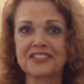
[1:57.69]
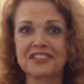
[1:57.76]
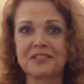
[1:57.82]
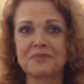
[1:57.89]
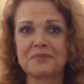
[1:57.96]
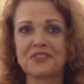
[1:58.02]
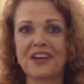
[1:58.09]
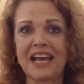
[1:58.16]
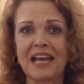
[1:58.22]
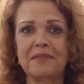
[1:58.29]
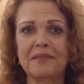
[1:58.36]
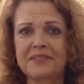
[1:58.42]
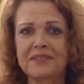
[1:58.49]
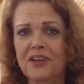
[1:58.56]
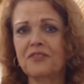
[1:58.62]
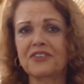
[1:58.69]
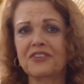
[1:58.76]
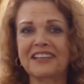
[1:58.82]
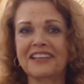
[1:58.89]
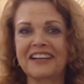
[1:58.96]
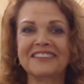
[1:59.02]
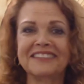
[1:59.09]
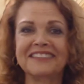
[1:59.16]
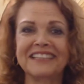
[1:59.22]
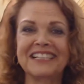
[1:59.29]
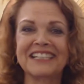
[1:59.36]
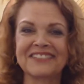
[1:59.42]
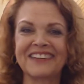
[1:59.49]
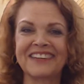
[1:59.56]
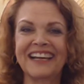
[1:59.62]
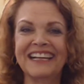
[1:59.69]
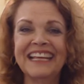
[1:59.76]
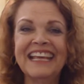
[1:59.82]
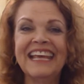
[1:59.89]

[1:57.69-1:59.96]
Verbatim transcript: subscribe over there. That's right.